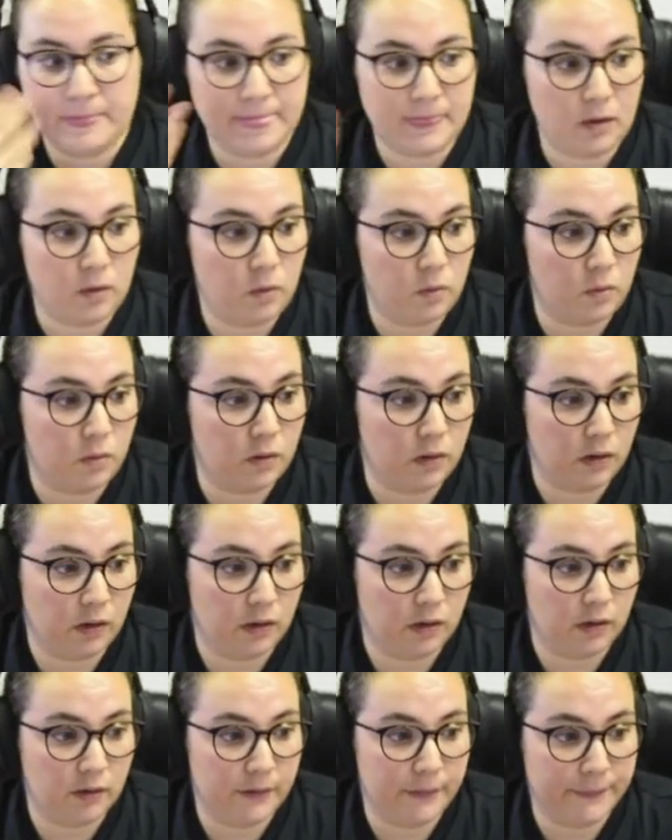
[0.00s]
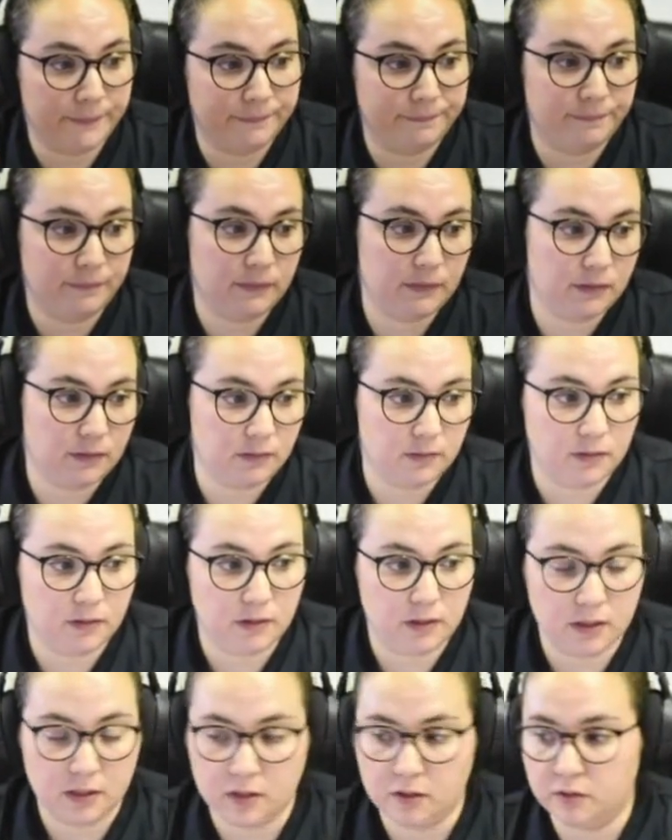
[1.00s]
Or,
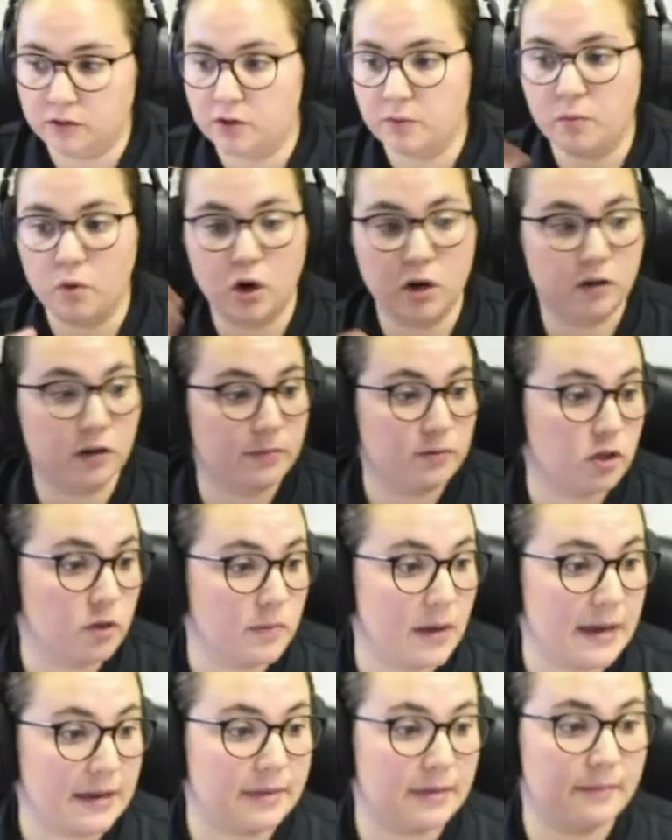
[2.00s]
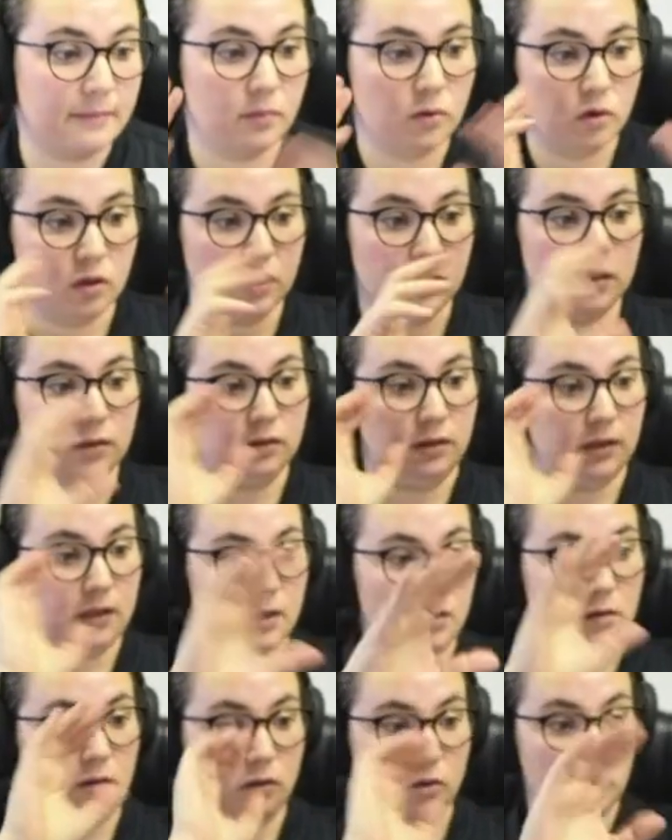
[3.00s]
you know, the more groups you make, the more
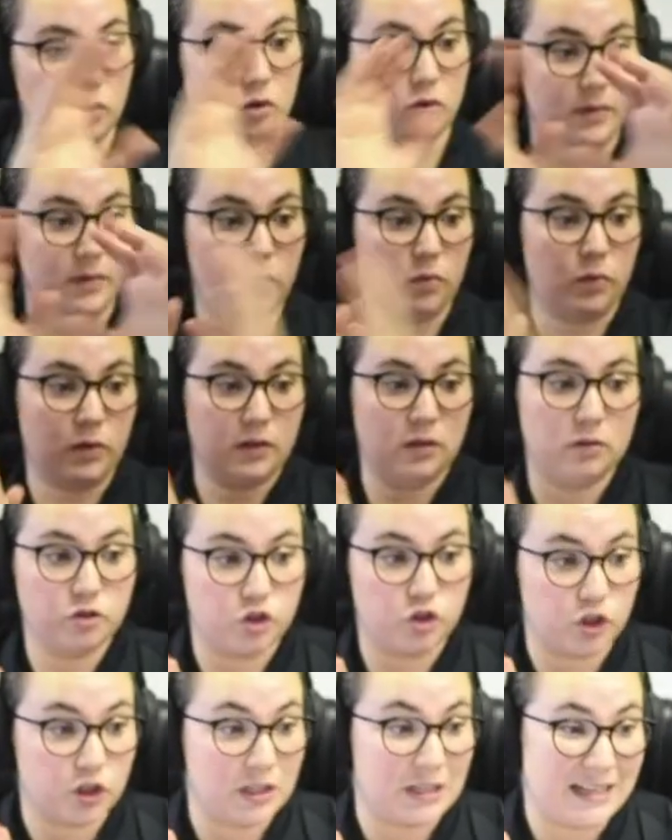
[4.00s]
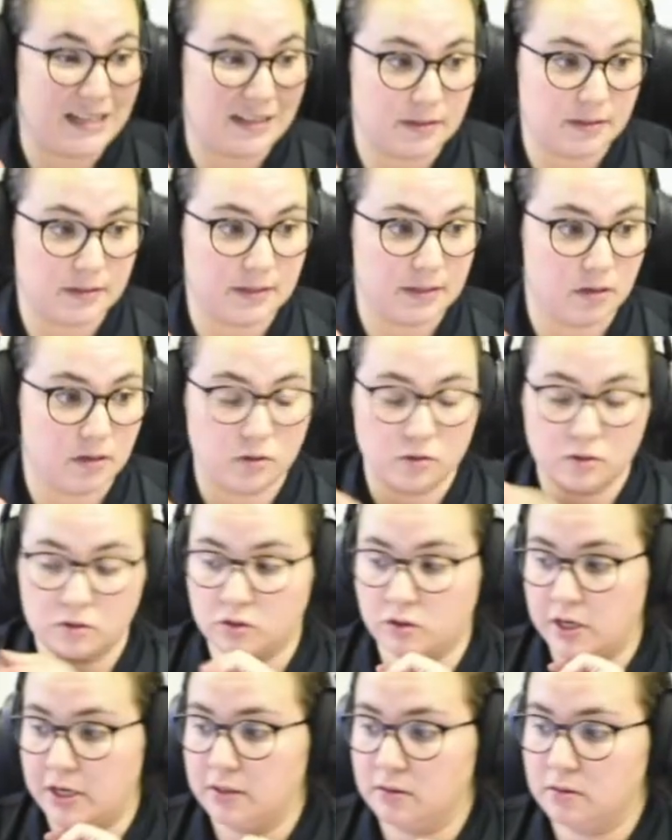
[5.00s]
little Google Meet windows you're going to need to see on your
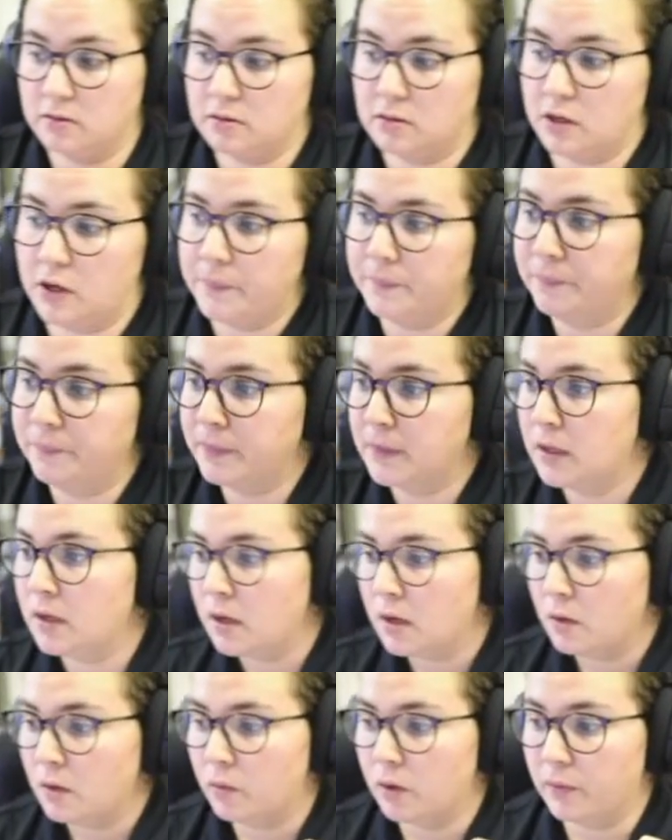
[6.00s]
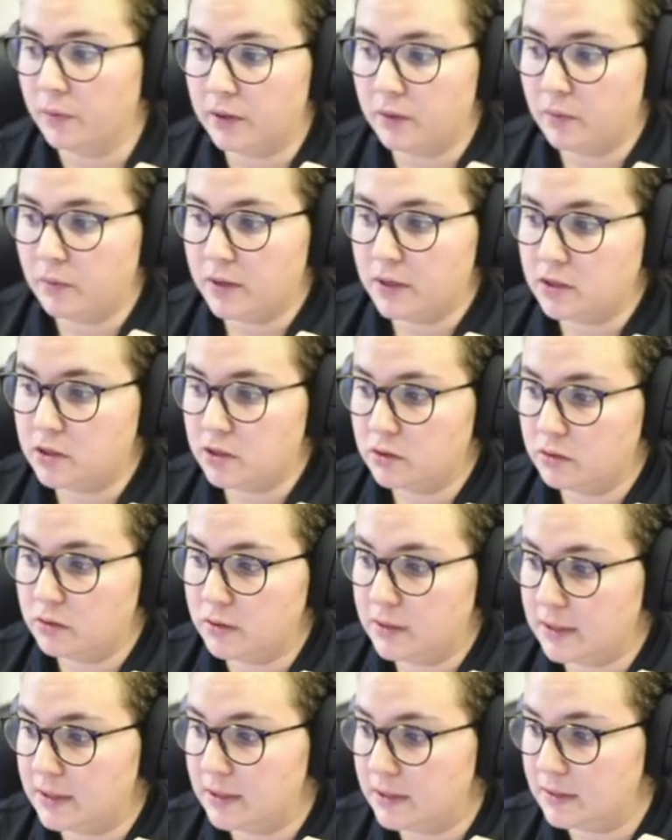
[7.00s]
screen. So what we're going to want to do
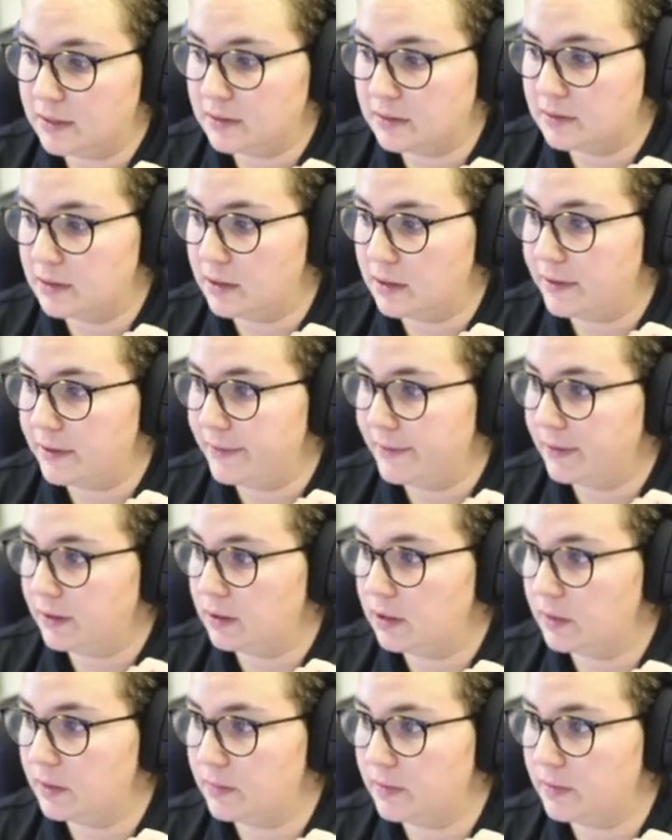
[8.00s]
is come up